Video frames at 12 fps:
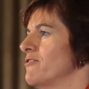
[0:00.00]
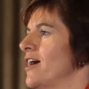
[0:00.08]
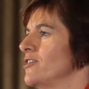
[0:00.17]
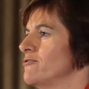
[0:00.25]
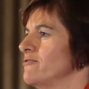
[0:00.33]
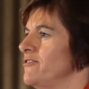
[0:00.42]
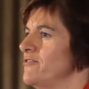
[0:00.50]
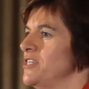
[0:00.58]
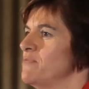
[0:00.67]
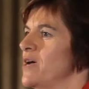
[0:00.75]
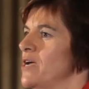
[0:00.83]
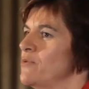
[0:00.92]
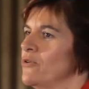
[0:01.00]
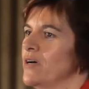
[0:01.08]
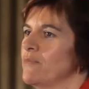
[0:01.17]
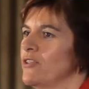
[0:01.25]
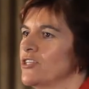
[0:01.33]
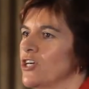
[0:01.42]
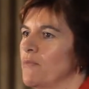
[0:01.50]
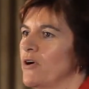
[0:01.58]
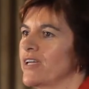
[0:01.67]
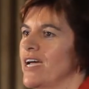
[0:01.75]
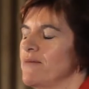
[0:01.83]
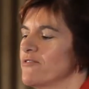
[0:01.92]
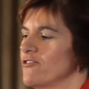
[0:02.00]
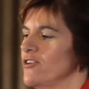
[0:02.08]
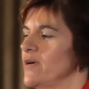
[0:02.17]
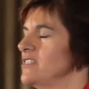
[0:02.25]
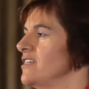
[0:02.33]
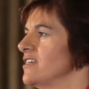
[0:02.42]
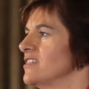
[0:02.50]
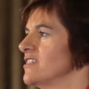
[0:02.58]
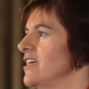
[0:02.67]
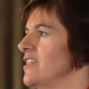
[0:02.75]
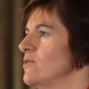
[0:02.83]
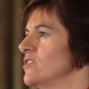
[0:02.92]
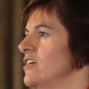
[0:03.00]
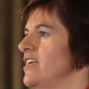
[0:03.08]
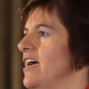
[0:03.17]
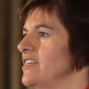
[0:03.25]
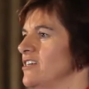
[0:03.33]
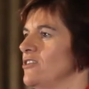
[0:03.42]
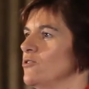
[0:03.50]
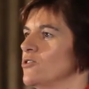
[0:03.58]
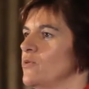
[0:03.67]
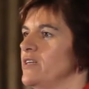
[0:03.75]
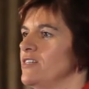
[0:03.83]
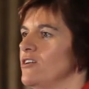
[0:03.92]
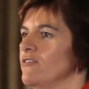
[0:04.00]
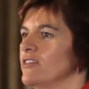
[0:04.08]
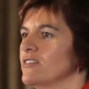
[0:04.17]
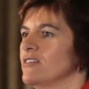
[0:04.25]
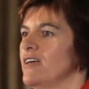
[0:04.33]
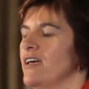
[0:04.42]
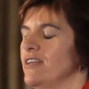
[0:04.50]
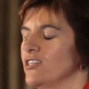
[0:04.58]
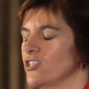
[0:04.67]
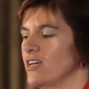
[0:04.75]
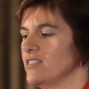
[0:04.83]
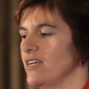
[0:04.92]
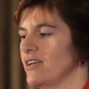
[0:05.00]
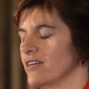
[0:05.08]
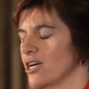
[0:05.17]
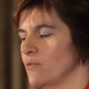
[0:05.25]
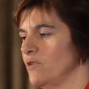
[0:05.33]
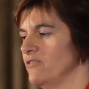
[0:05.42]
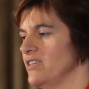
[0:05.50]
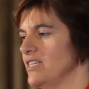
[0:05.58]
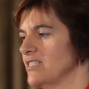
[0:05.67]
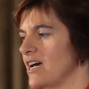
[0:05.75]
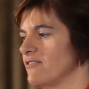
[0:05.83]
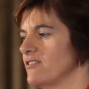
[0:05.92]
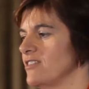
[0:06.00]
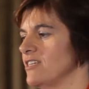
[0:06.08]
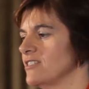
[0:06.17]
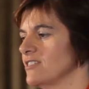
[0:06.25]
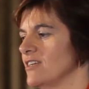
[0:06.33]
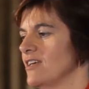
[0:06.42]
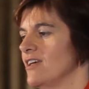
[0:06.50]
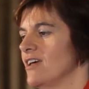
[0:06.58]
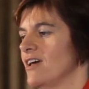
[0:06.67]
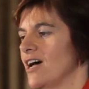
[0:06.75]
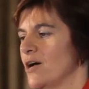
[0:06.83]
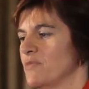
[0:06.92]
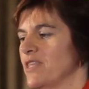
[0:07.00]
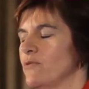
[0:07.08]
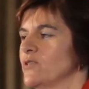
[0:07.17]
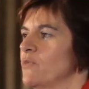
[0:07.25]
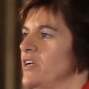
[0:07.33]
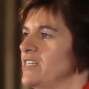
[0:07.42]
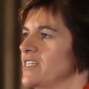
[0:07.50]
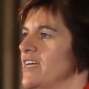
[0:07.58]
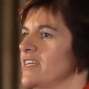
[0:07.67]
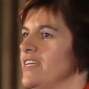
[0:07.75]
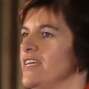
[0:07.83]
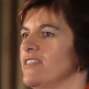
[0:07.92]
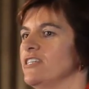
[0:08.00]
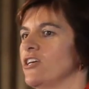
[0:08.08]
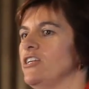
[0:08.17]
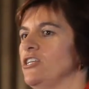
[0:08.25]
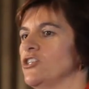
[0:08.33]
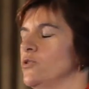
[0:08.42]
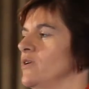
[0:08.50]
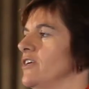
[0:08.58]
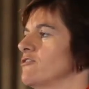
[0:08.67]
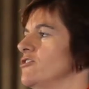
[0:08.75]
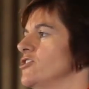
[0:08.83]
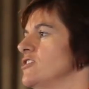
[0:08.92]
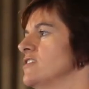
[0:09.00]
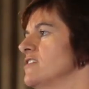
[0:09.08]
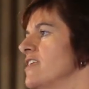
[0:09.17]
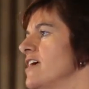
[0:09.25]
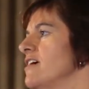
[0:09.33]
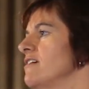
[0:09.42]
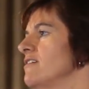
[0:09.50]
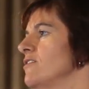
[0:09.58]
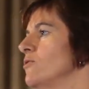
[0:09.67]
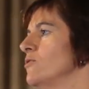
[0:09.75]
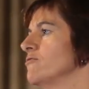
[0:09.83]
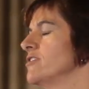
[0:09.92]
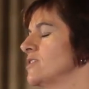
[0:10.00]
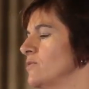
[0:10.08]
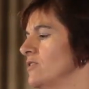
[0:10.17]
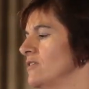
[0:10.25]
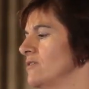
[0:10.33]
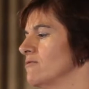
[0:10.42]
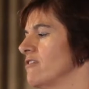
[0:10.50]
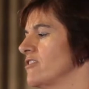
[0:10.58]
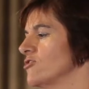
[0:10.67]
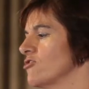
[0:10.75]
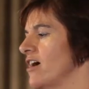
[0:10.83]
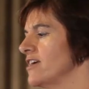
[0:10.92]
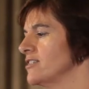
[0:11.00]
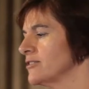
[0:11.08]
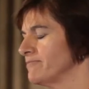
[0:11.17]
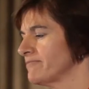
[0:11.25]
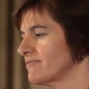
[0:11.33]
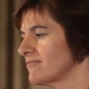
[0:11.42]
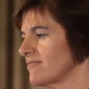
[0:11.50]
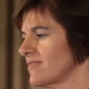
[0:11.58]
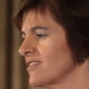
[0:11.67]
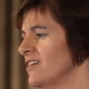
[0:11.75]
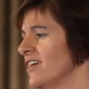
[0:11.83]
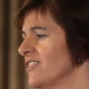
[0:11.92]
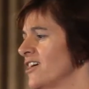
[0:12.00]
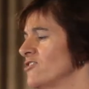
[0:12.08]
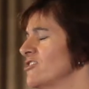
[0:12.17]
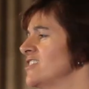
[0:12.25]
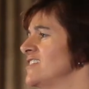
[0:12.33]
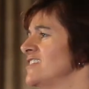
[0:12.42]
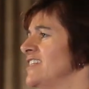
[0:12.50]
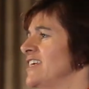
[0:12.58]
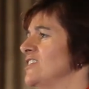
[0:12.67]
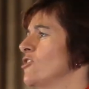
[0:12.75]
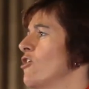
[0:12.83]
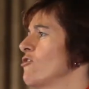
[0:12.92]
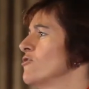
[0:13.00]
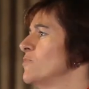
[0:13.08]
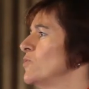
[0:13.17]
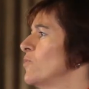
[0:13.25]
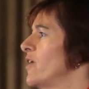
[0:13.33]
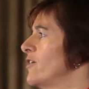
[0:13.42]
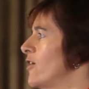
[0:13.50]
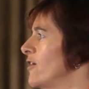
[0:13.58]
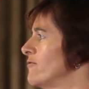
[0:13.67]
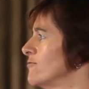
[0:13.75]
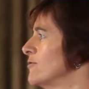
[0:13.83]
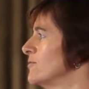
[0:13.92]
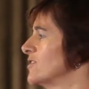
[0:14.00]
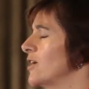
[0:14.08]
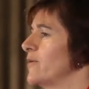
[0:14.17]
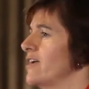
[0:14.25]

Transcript: for 150 people, and by the time I came through, as you can see, there was only 18 or 20 of us, and it shut down a couple of years after this. But that was my intake year. There's only 2 electricians there, all the rest were other trades. They dressed us in these horrible white overalls, so